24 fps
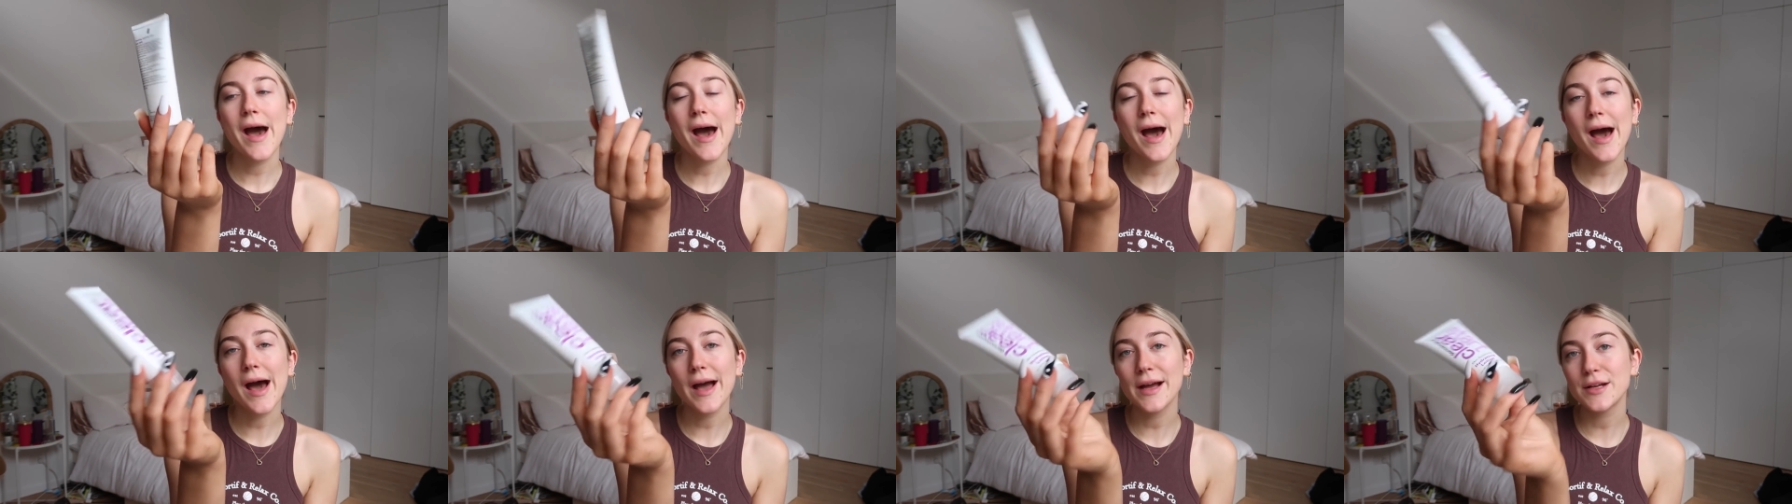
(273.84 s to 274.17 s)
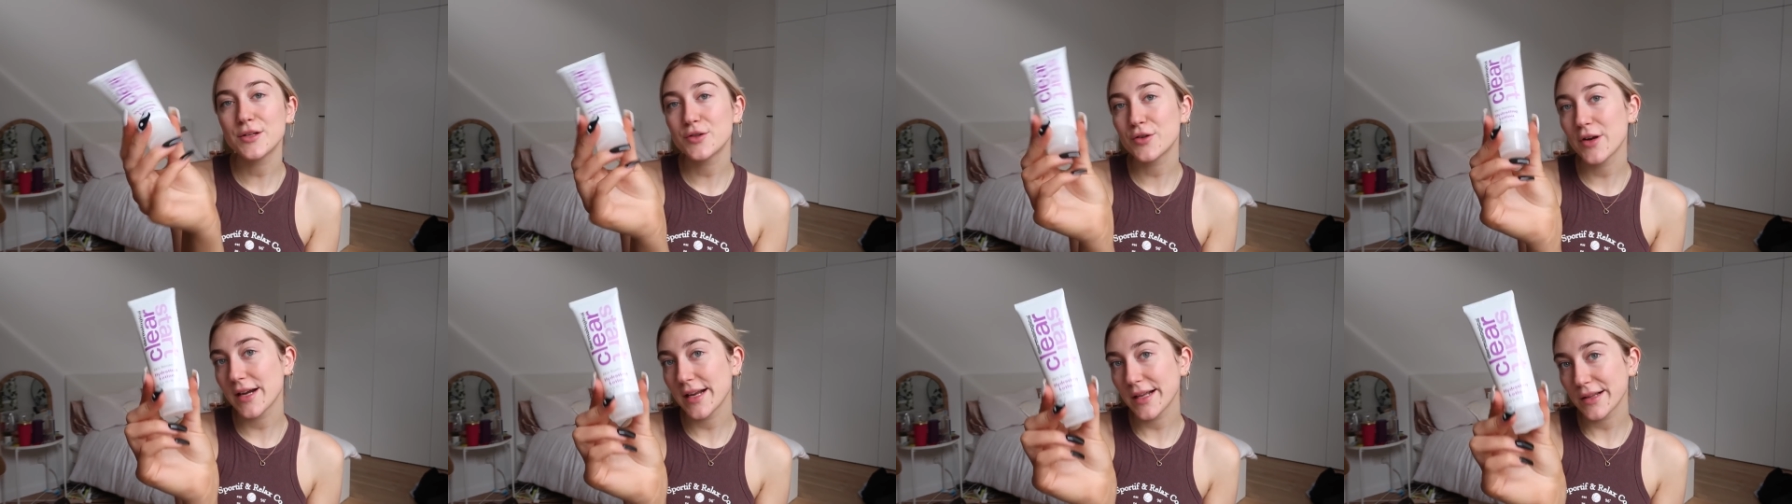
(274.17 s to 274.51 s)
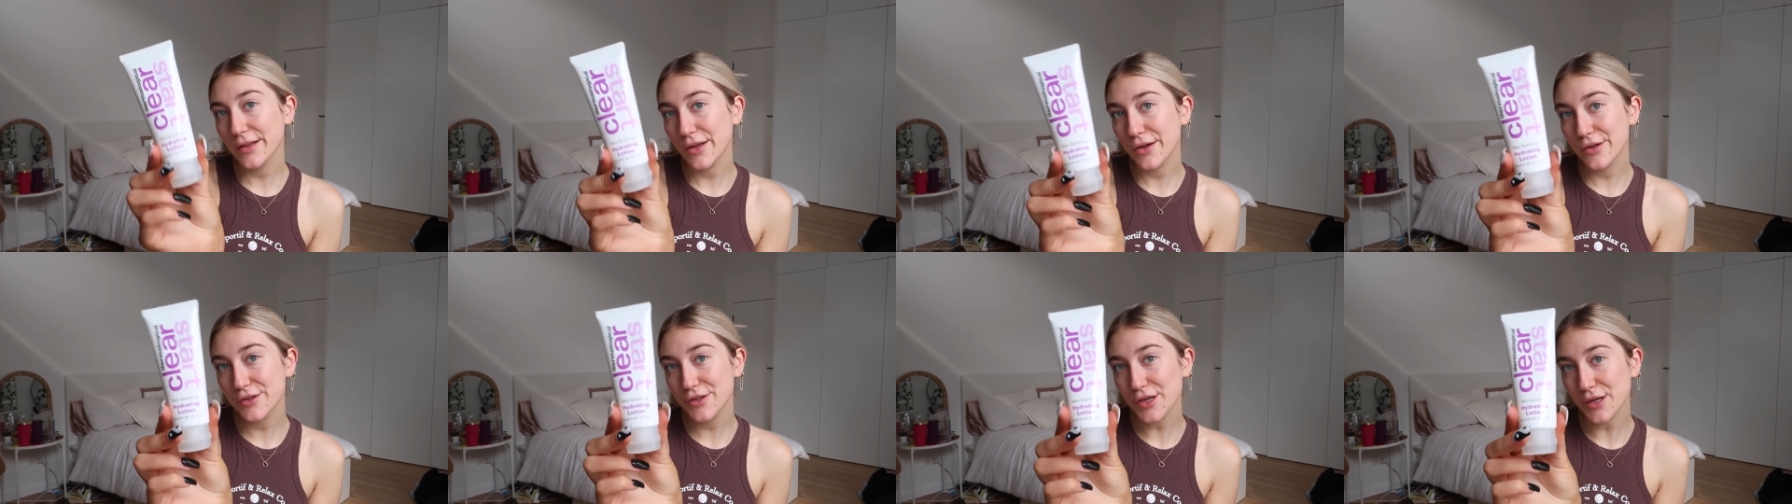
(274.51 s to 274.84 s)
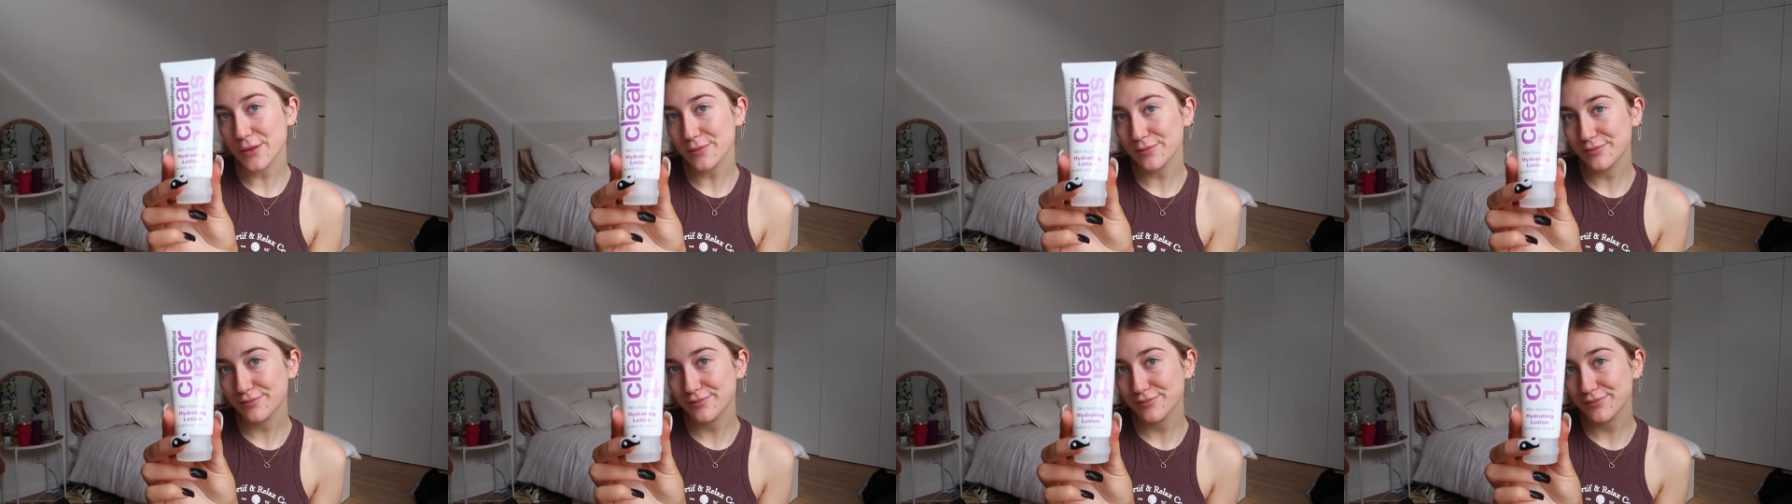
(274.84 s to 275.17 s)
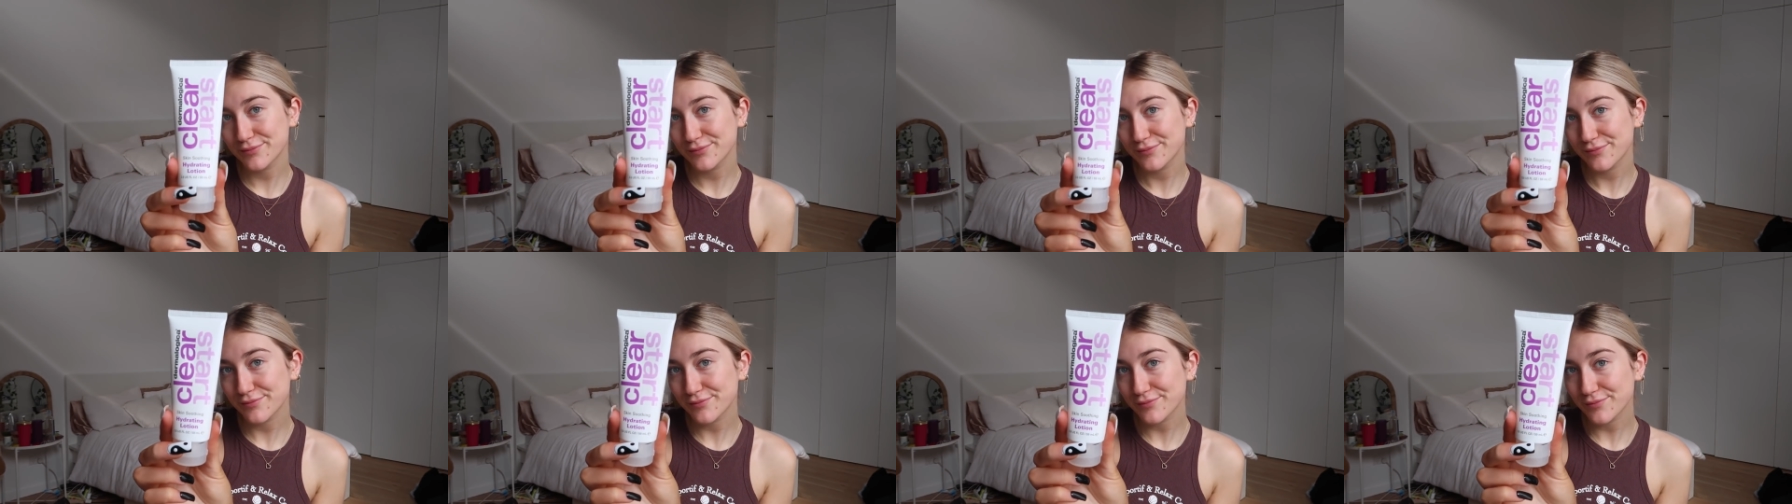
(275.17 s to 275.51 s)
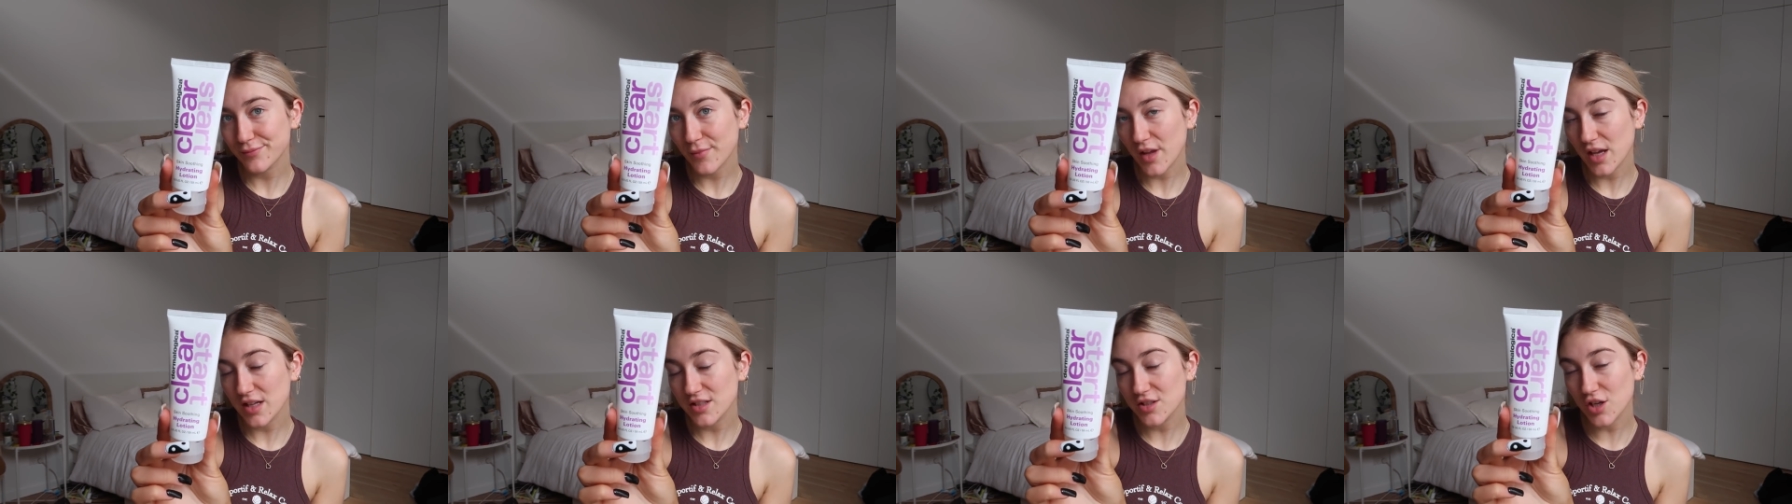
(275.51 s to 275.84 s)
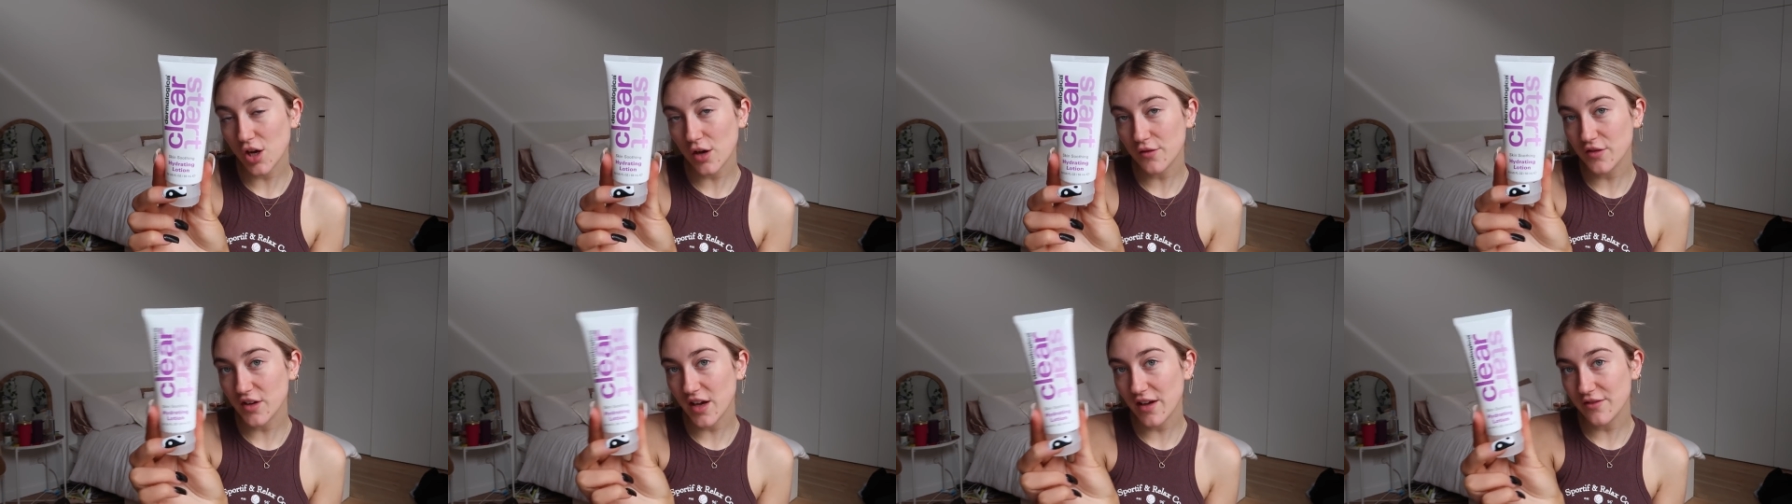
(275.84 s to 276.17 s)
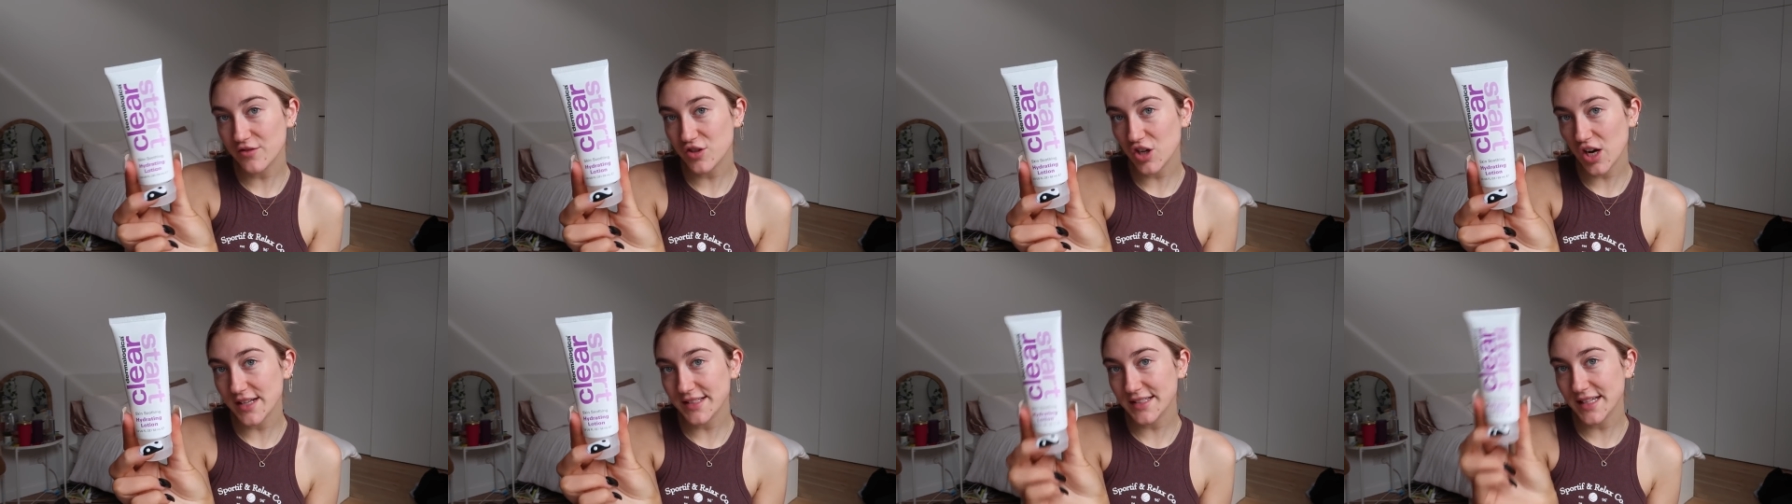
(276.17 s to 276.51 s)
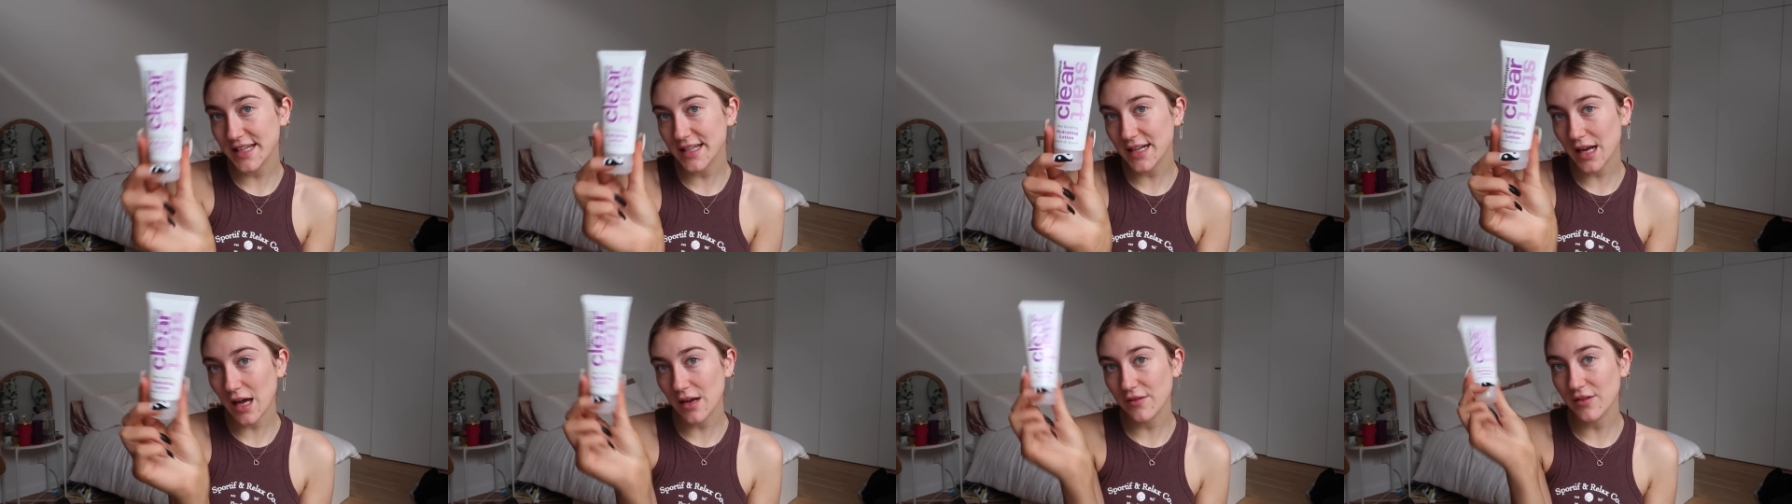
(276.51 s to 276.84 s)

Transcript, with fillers: Hydrating Lotion. So if you have dry skin,